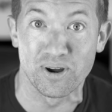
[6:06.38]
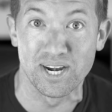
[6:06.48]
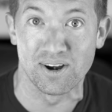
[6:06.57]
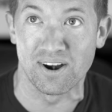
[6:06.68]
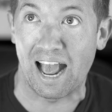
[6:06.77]

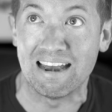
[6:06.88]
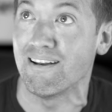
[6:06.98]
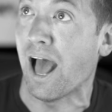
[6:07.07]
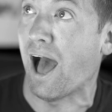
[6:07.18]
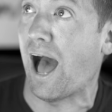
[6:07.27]
reader
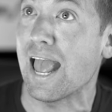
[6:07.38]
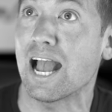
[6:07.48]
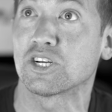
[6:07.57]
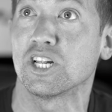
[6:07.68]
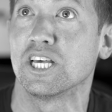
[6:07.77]
and I
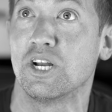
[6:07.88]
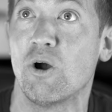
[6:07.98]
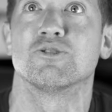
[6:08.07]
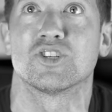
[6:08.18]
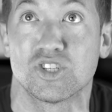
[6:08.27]
actually
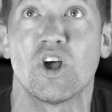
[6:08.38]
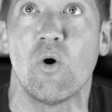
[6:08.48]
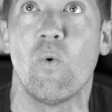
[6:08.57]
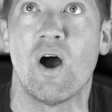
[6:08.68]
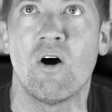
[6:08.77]
know
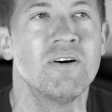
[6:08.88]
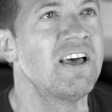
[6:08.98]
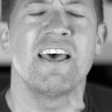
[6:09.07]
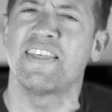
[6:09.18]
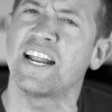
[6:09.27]
so well
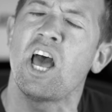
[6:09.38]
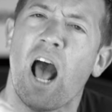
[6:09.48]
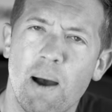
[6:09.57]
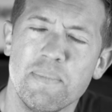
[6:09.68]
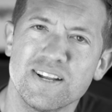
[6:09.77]
that
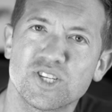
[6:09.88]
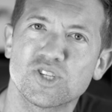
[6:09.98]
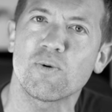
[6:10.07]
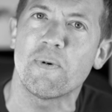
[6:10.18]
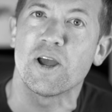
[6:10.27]
I'm gonna
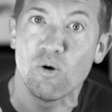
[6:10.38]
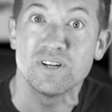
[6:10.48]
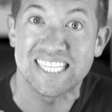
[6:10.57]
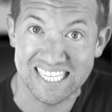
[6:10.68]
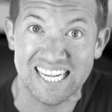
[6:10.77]
start my
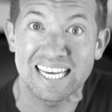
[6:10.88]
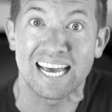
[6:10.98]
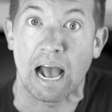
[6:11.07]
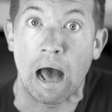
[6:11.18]
own psychic